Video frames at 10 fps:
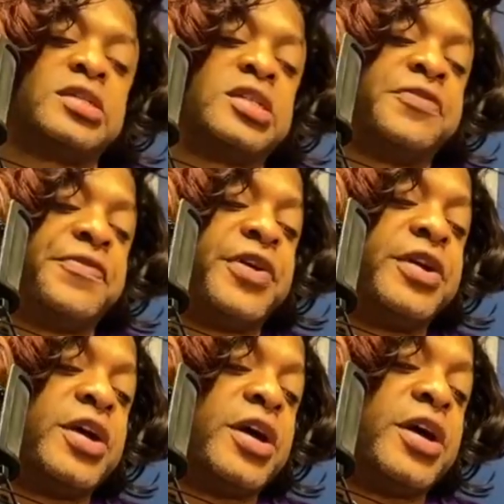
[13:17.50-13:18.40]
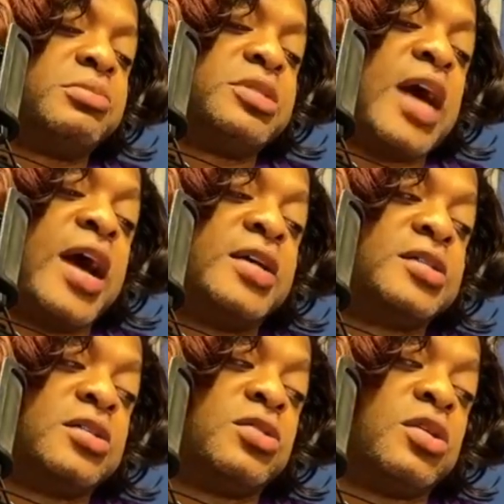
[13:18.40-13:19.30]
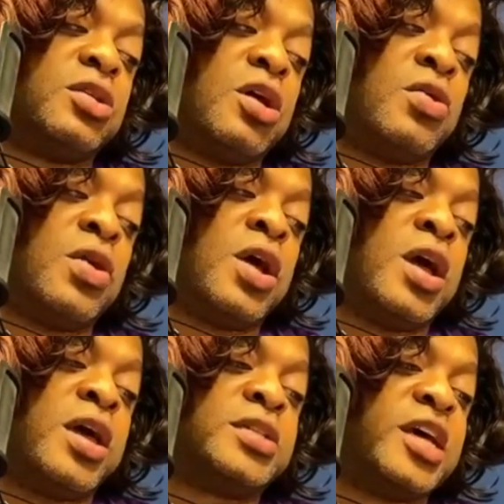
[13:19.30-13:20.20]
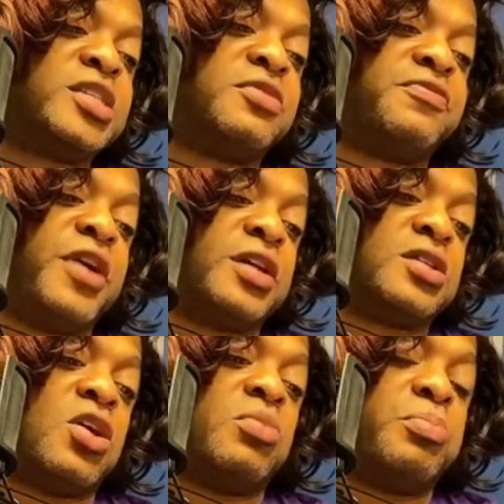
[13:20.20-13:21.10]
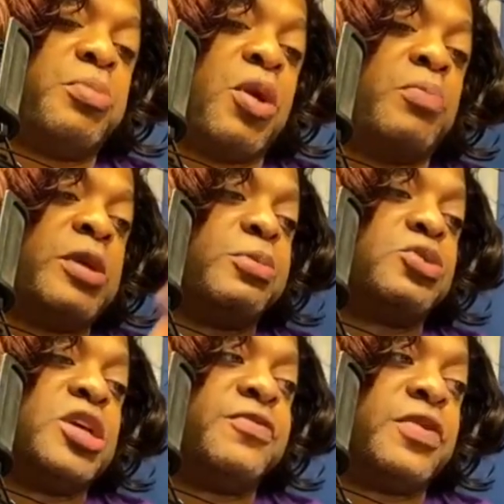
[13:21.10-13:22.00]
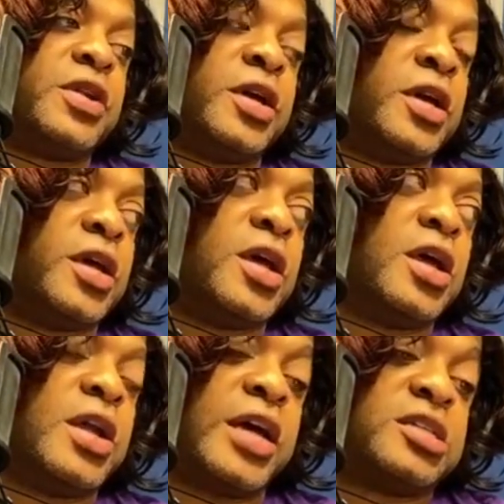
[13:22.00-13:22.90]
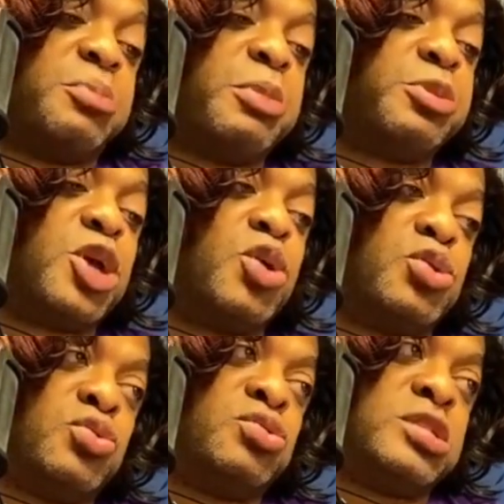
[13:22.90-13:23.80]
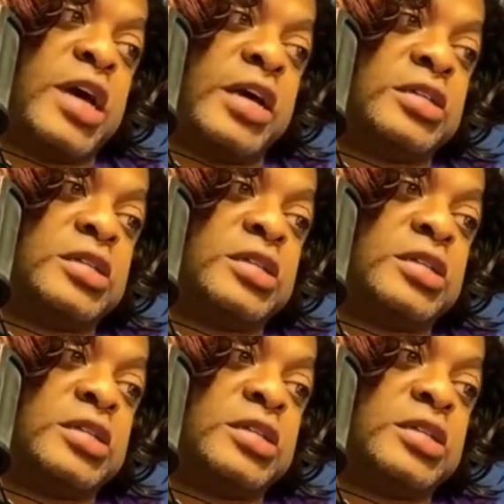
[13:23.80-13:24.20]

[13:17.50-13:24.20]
different signs, it takes effect on people differently. Like, some people don't lose taste.